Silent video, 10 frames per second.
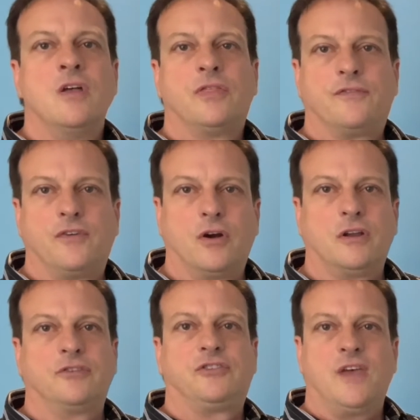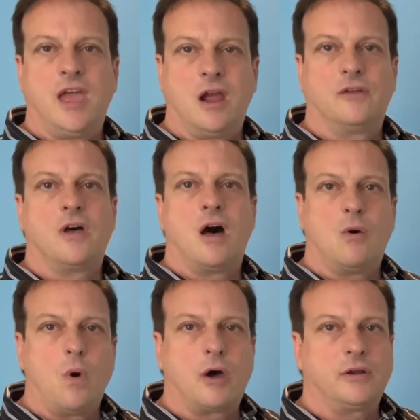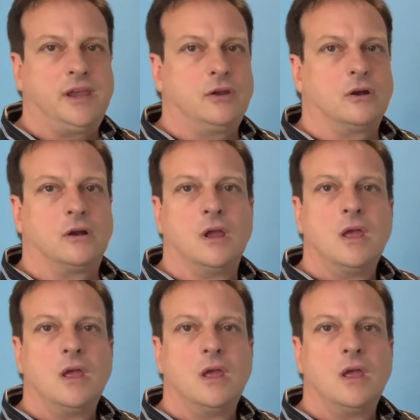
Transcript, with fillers: the furnace, the air, the hot water heater.